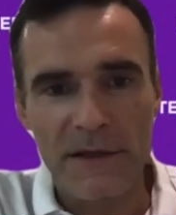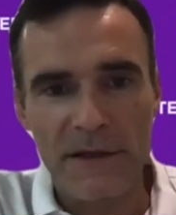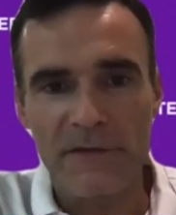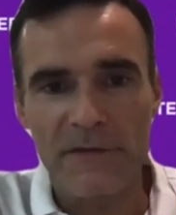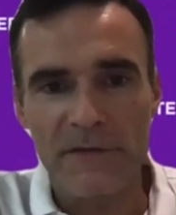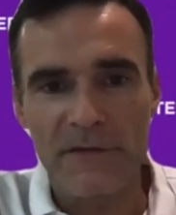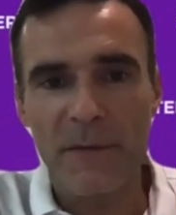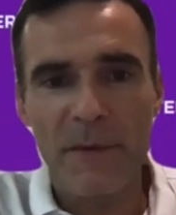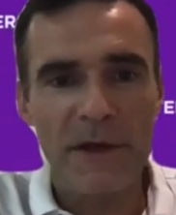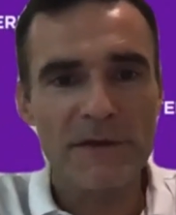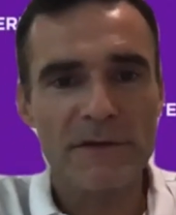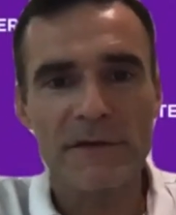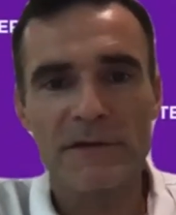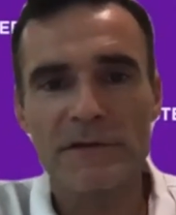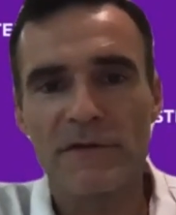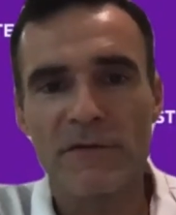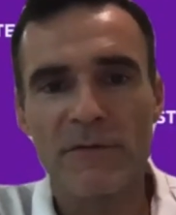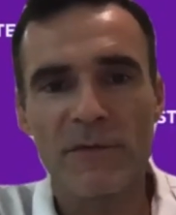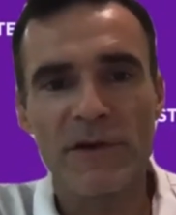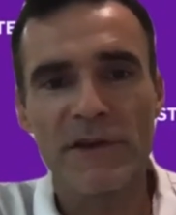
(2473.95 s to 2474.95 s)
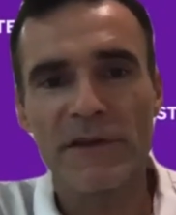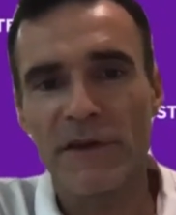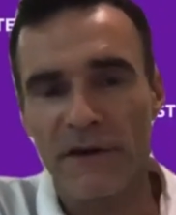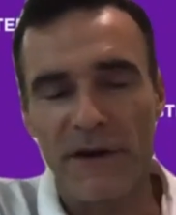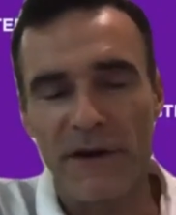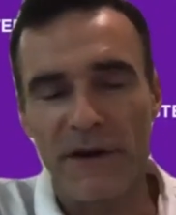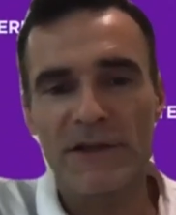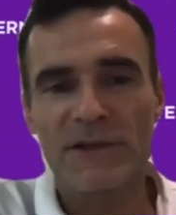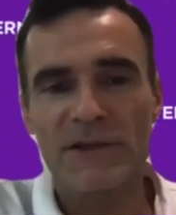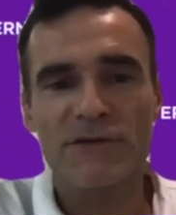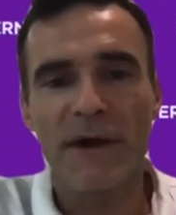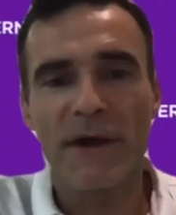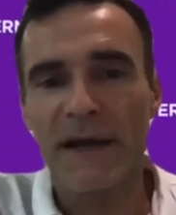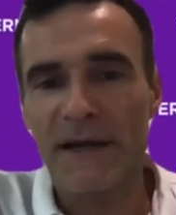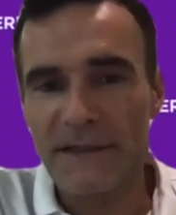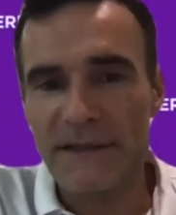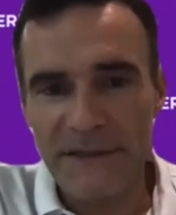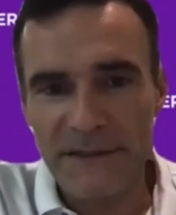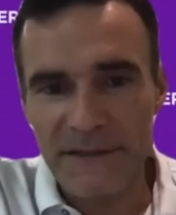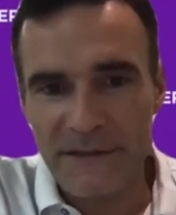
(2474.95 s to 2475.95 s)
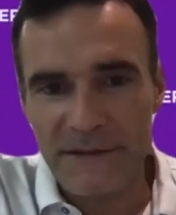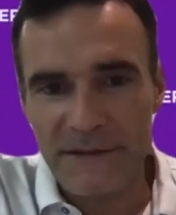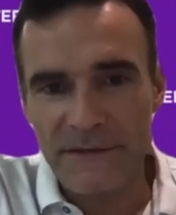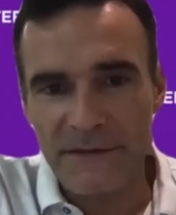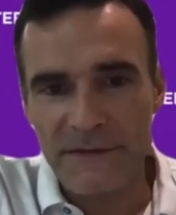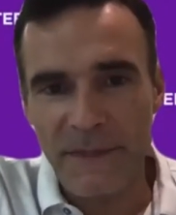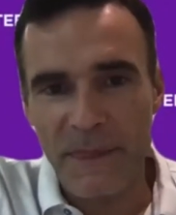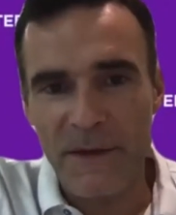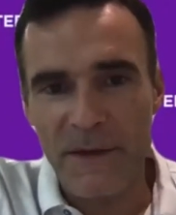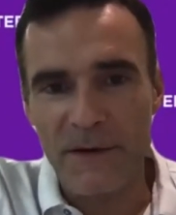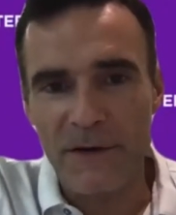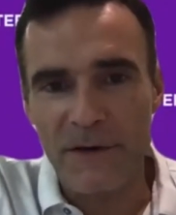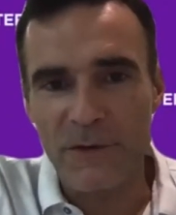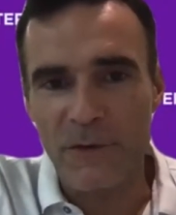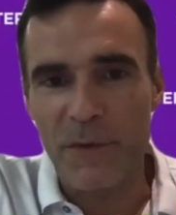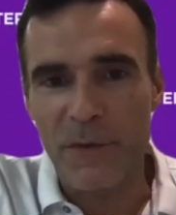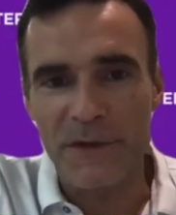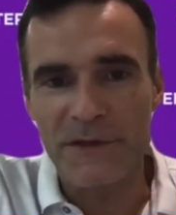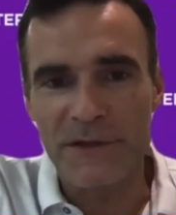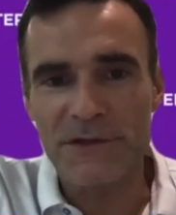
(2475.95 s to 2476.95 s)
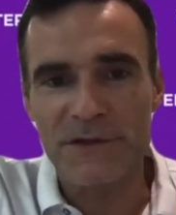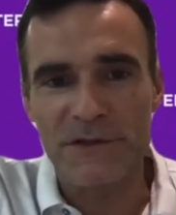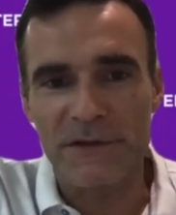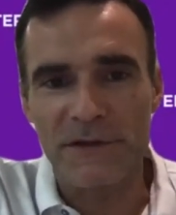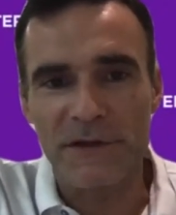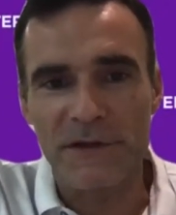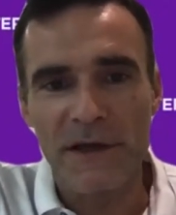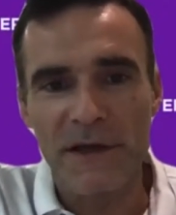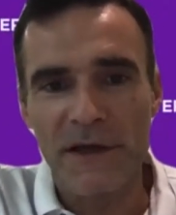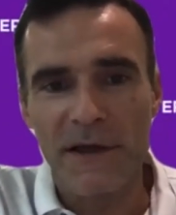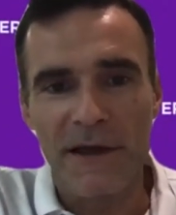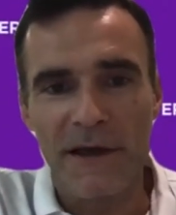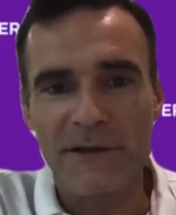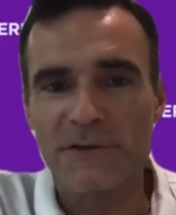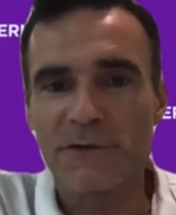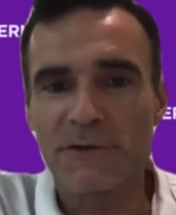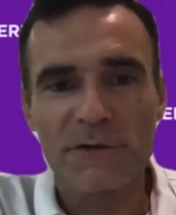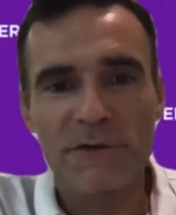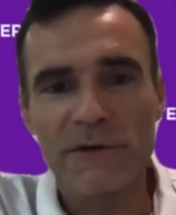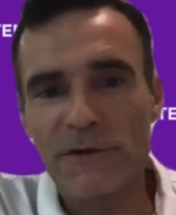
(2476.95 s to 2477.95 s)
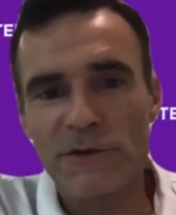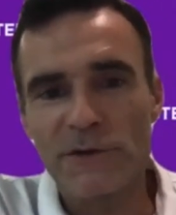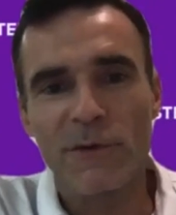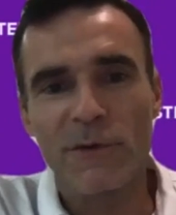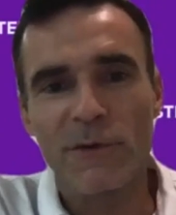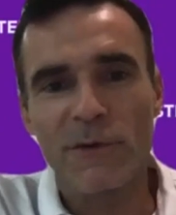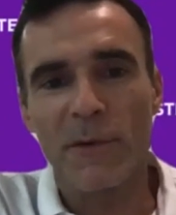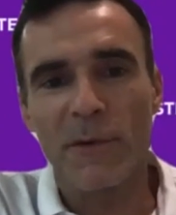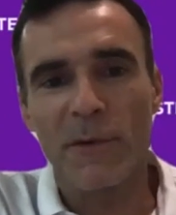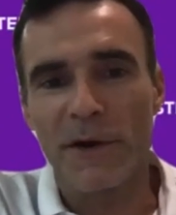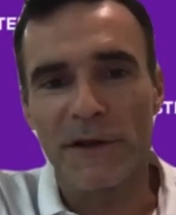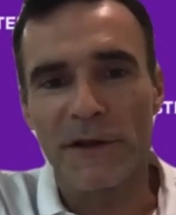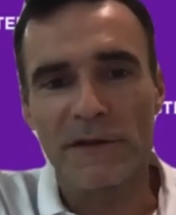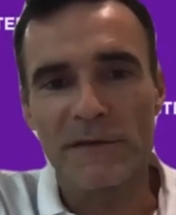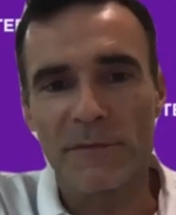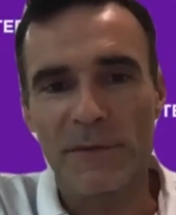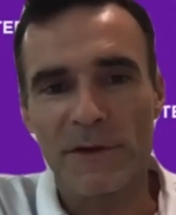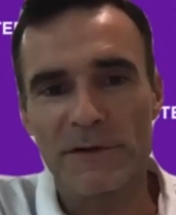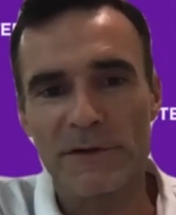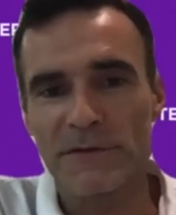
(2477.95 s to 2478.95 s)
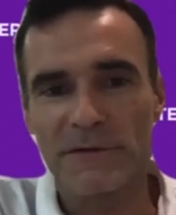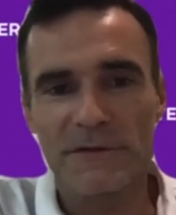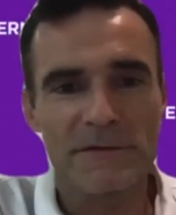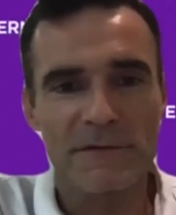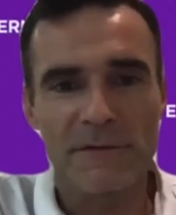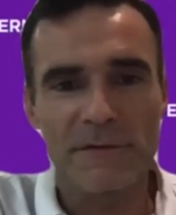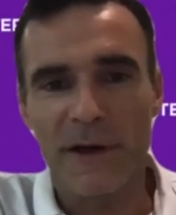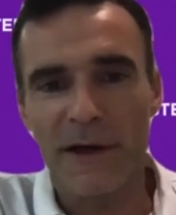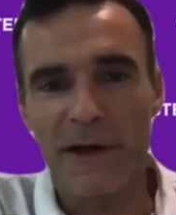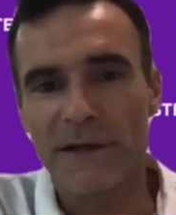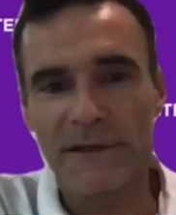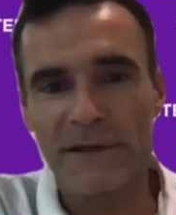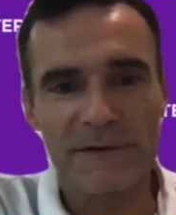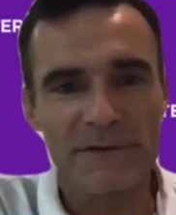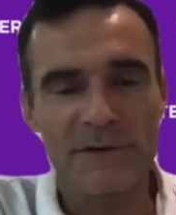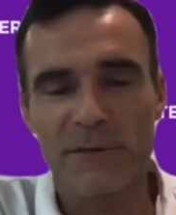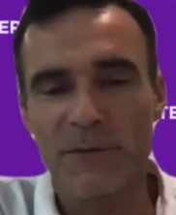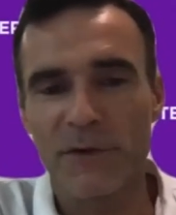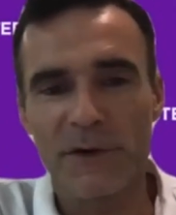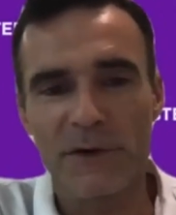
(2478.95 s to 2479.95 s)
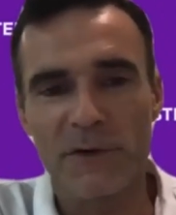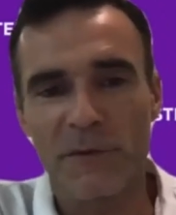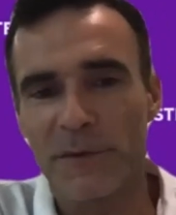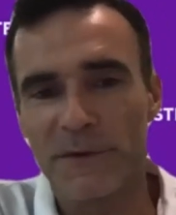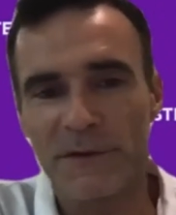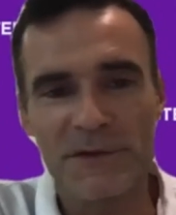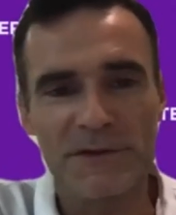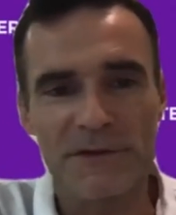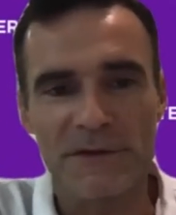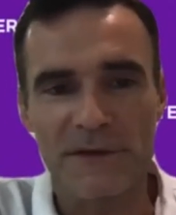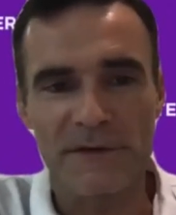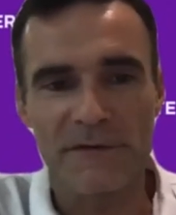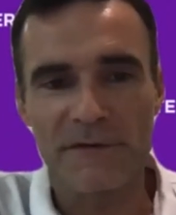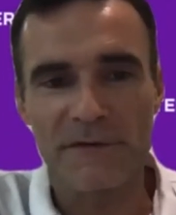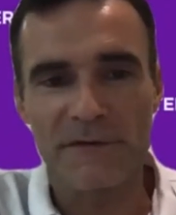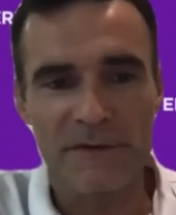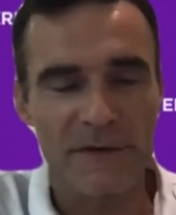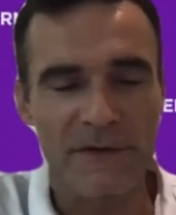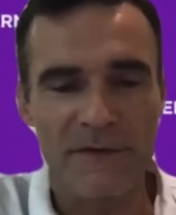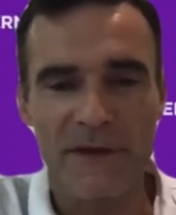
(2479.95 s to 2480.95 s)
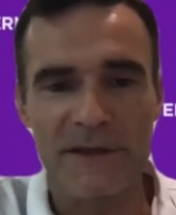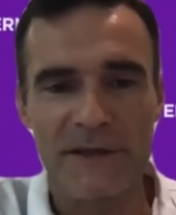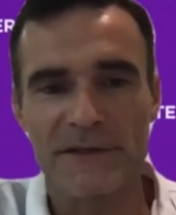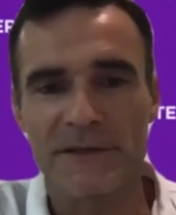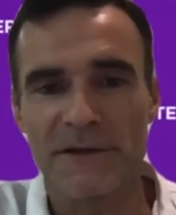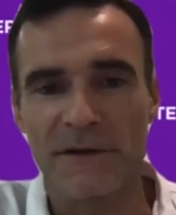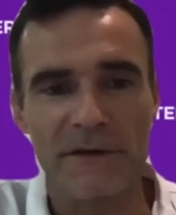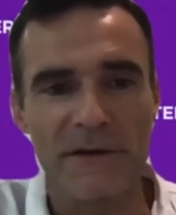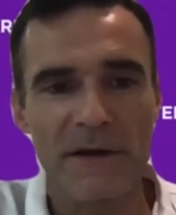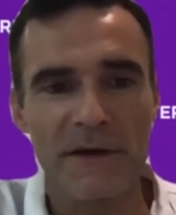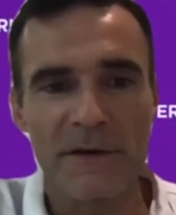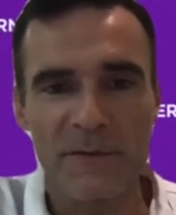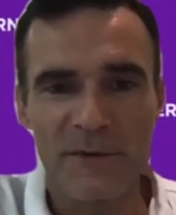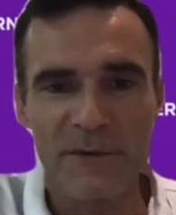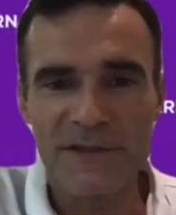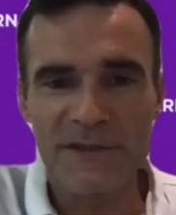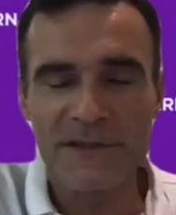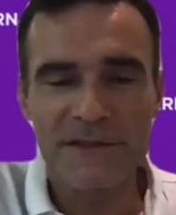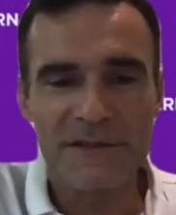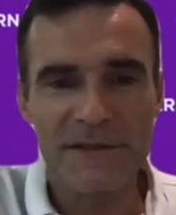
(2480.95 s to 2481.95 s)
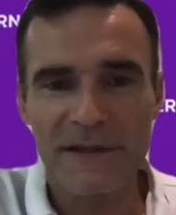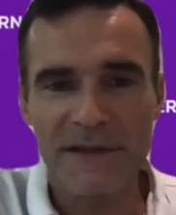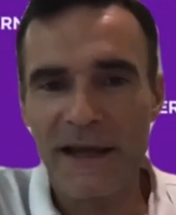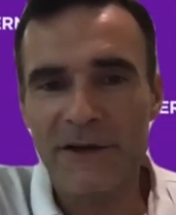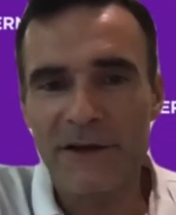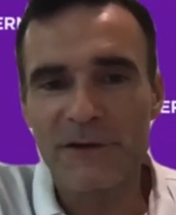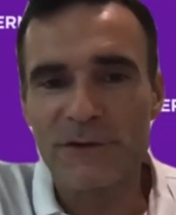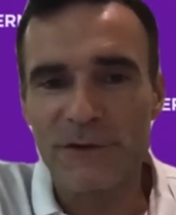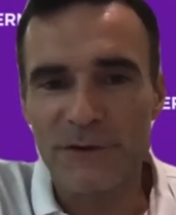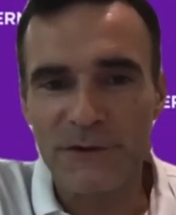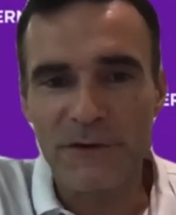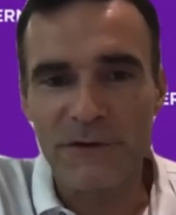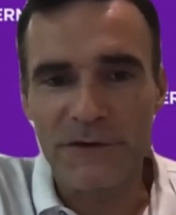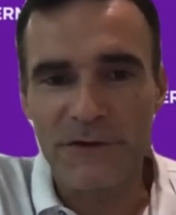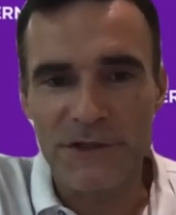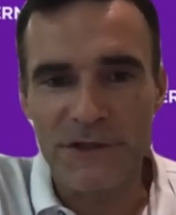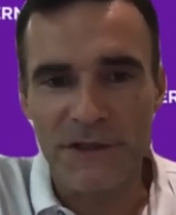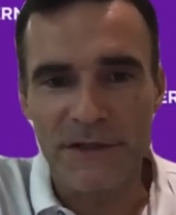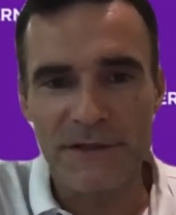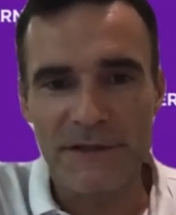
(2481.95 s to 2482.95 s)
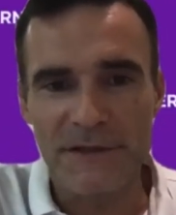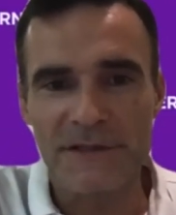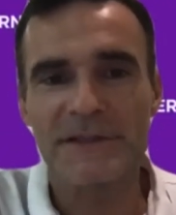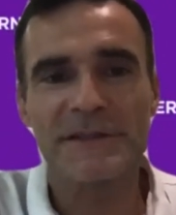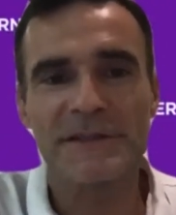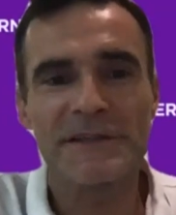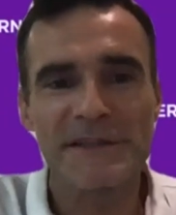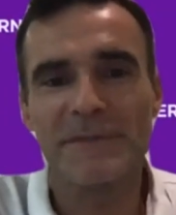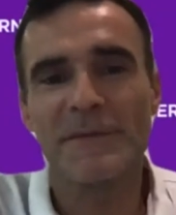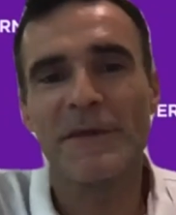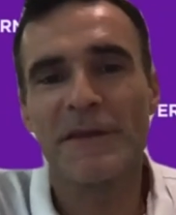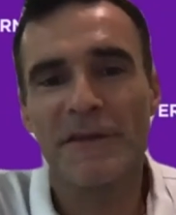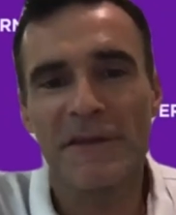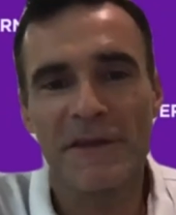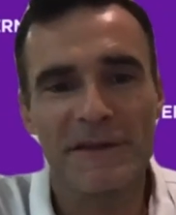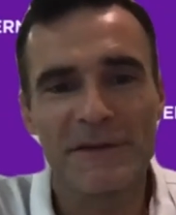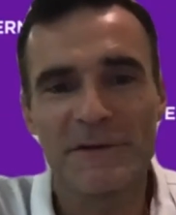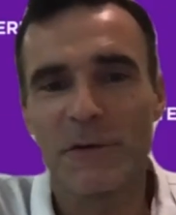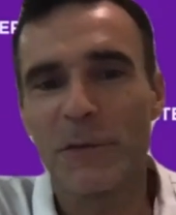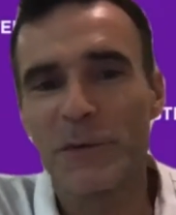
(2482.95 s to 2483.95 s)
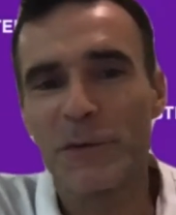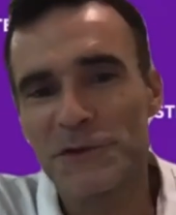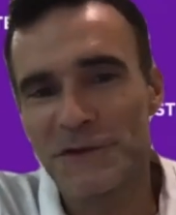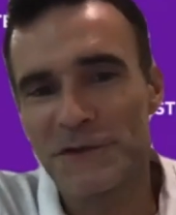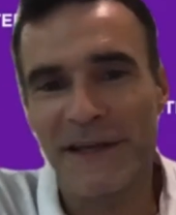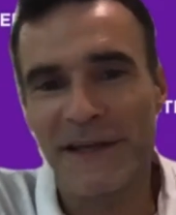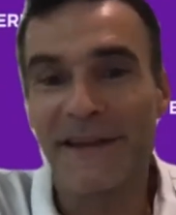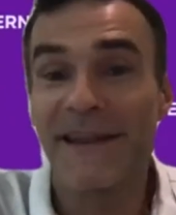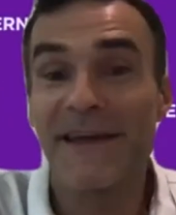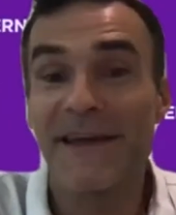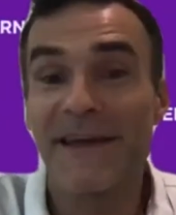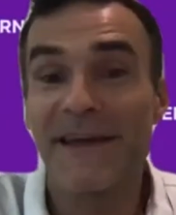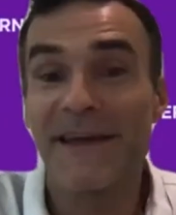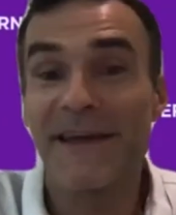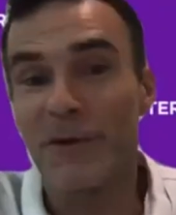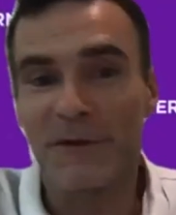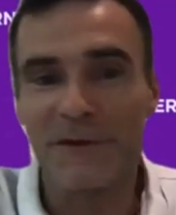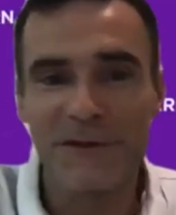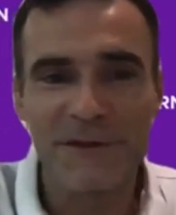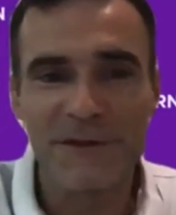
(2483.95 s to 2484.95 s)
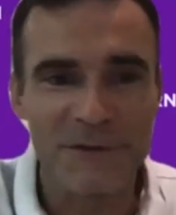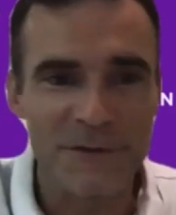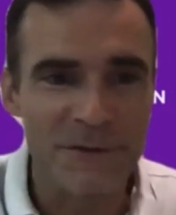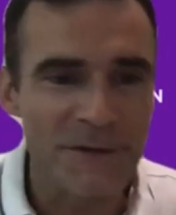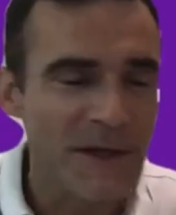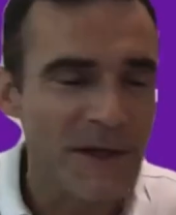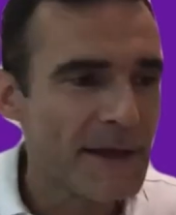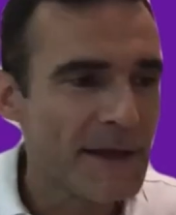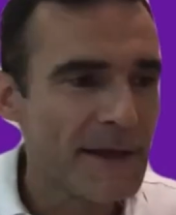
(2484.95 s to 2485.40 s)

If they make tons of money, they're gonna attract uh, competition. And so you don't need to worry about it because the market is gonna bring competition if, if there is none, which is like a tautology. It's the same, I think, competition can never be an issue.